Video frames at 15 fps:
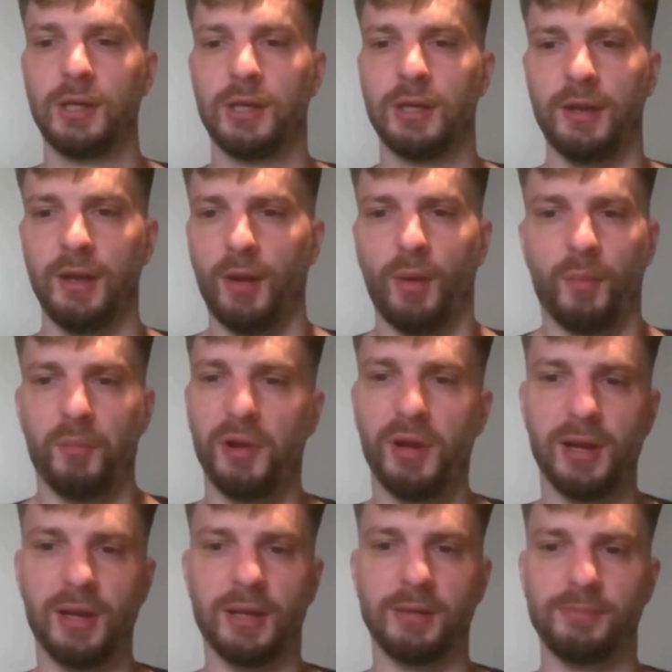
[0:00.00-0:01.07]
no one
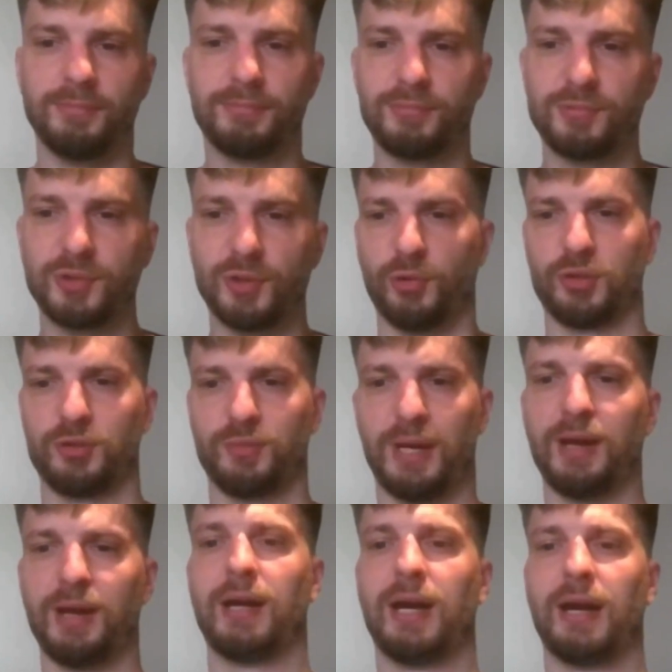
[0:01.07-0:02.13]
really talks
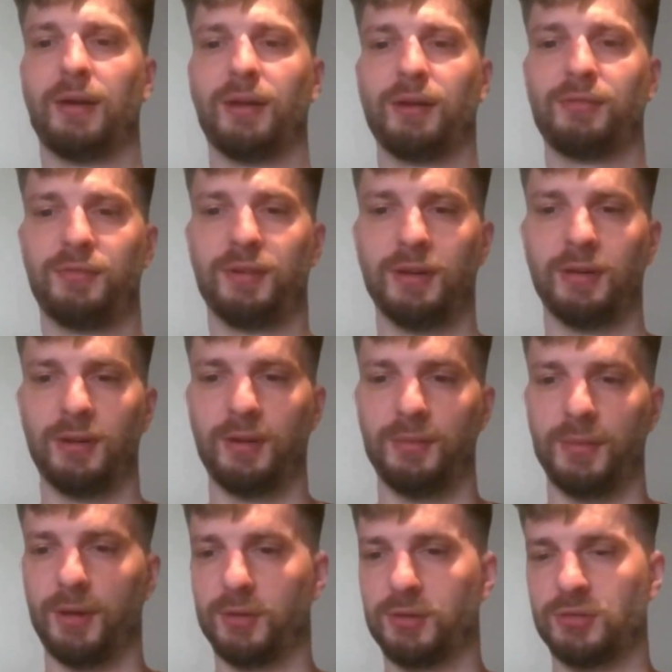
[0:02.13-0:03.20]
about how they feel and
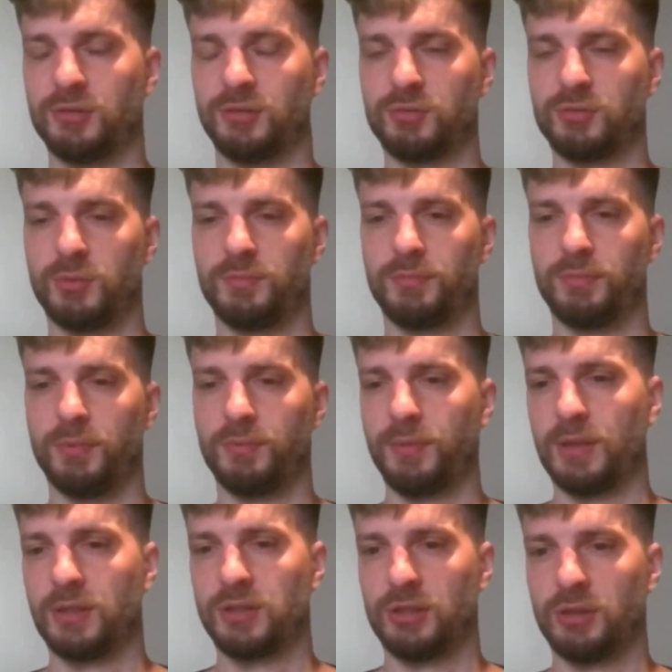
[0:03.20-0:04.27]
emotions with
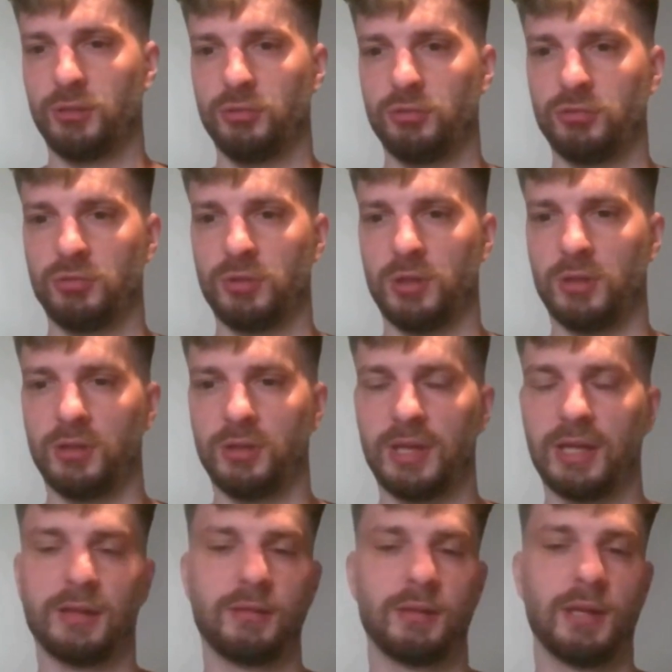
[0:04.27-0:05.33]
their children, and
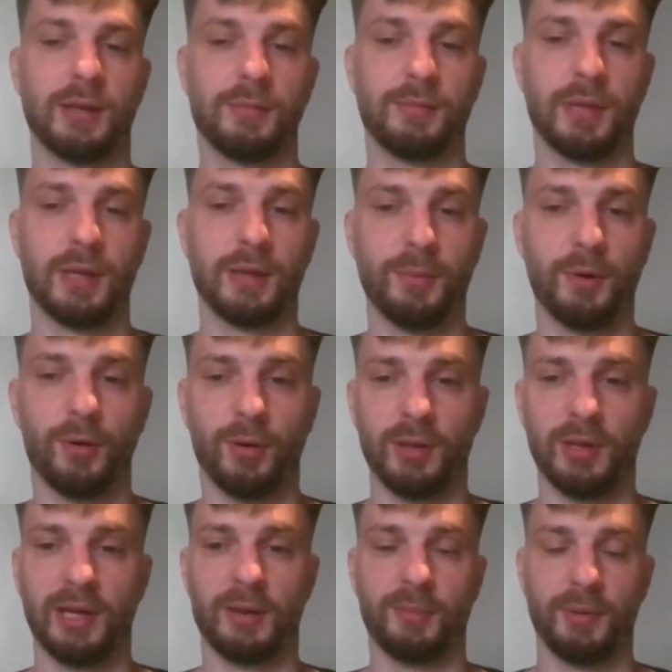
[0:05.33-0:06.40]
they bottle
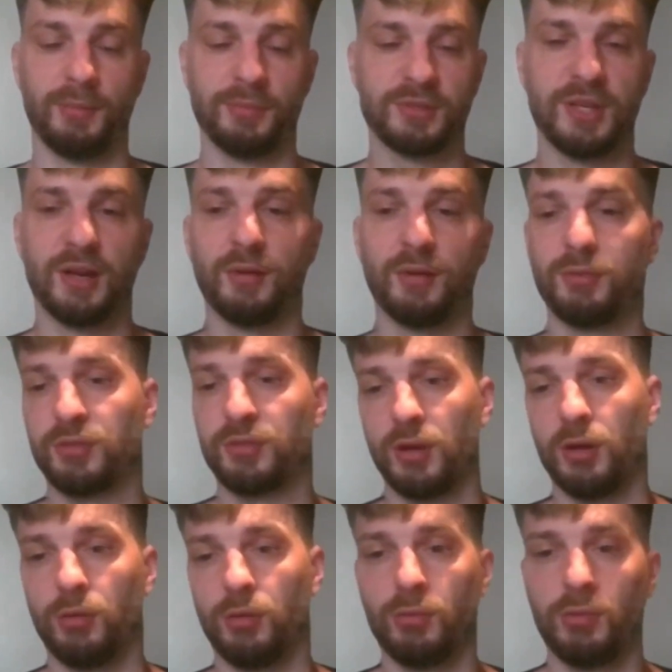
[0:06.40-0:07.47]
it up themselves.
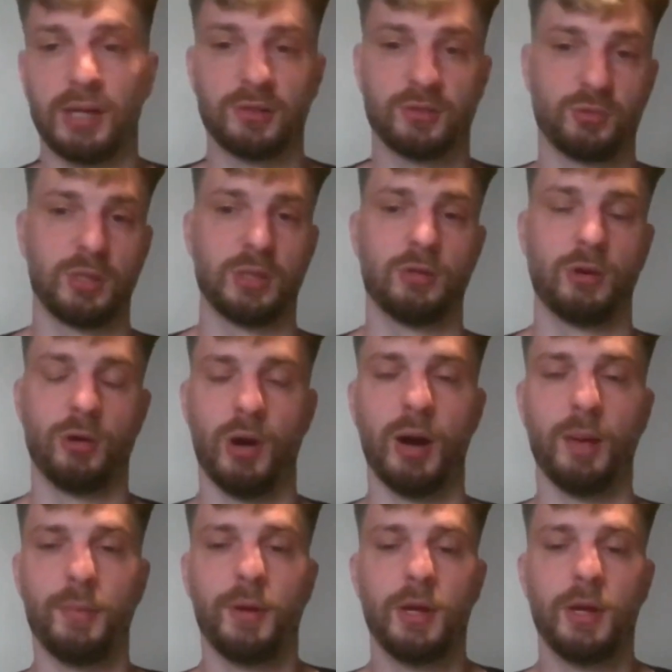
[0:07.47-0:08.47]
So as we grow up,